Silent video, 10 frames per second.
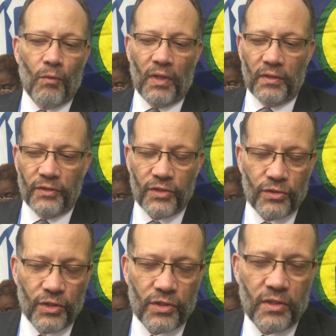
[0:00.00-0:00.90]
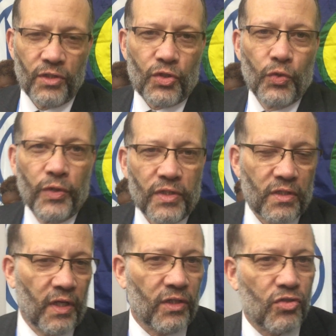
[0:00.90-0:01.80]
Well, this issue
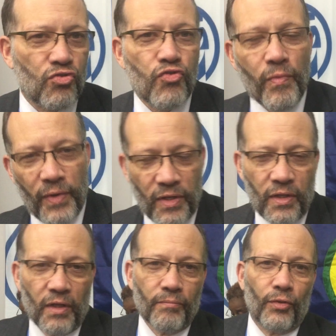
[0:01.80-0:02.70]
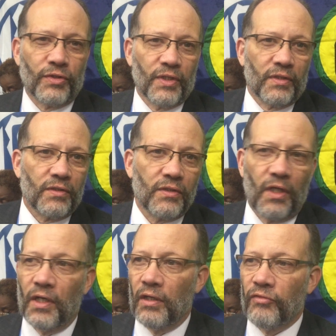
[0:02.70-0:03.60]
is extremely important
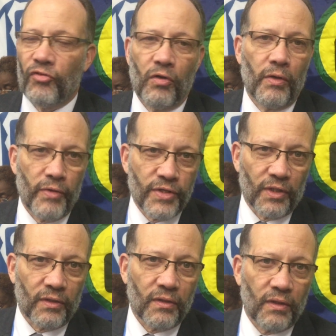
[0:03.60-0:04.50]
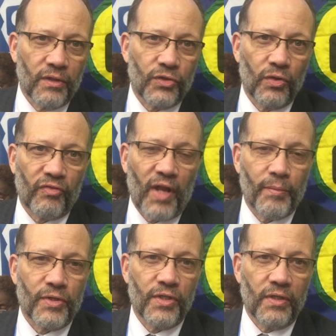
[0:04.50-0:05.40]
for our region, the issue of
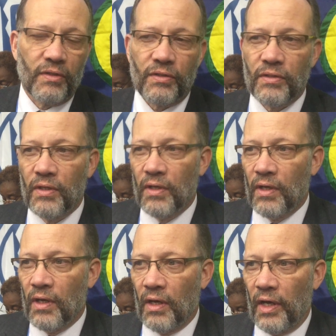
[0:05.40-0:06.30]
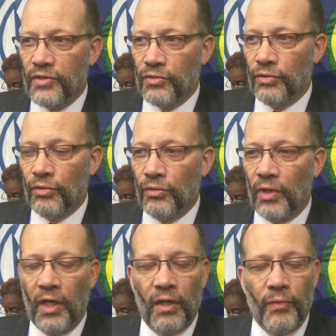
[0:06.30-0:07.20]
climate change. As you know,
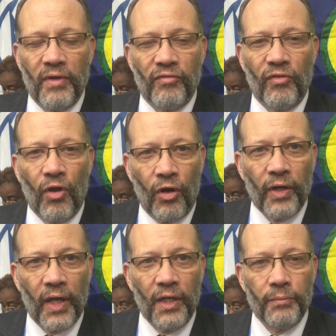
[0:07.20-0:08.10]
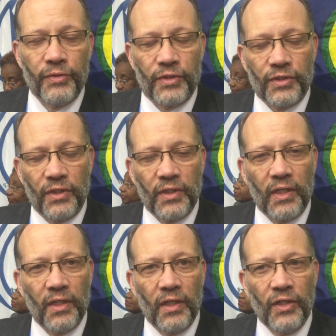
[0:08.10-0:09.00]
we have long held the position that